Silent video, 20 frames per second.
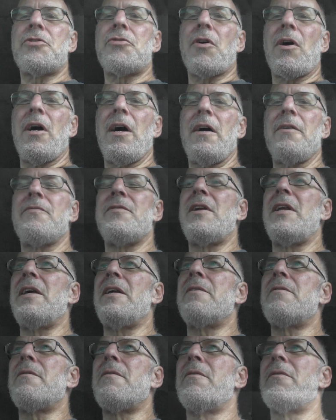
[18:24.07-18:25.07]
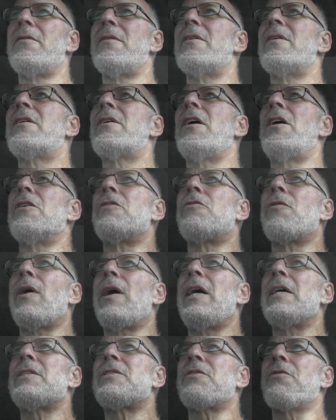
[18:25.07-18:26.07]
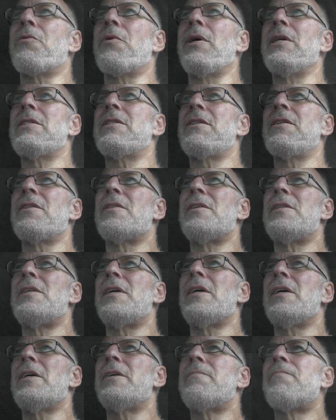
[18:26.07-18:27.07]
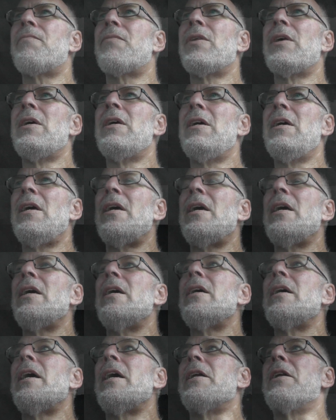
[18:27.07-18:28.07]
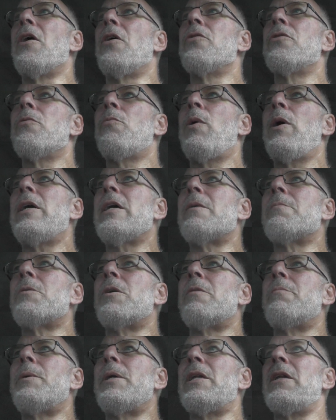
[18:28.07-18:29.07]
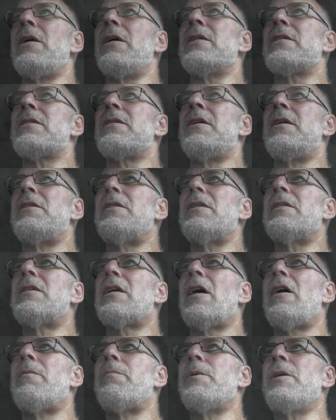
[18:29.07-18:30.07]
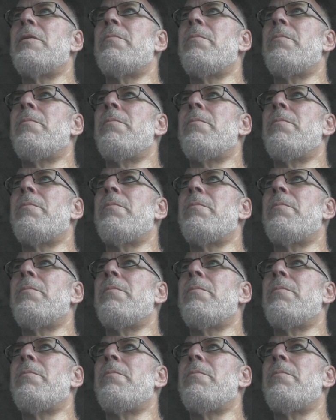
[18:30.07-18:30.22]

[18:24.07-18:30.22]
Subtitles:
drive, and then cut grass the rest of the day. And on the way, I'm going to be listening to Tommy